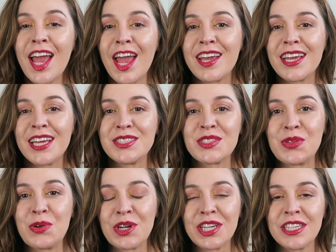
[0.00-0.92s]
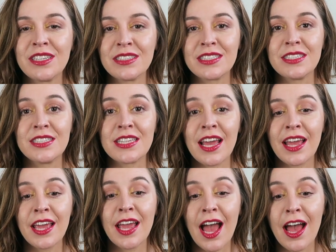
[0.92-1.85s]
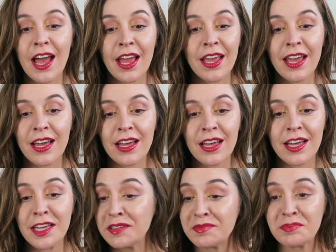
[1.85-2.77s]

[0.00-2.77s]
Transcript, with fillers: Hey, it's Lauren. Today I, uh,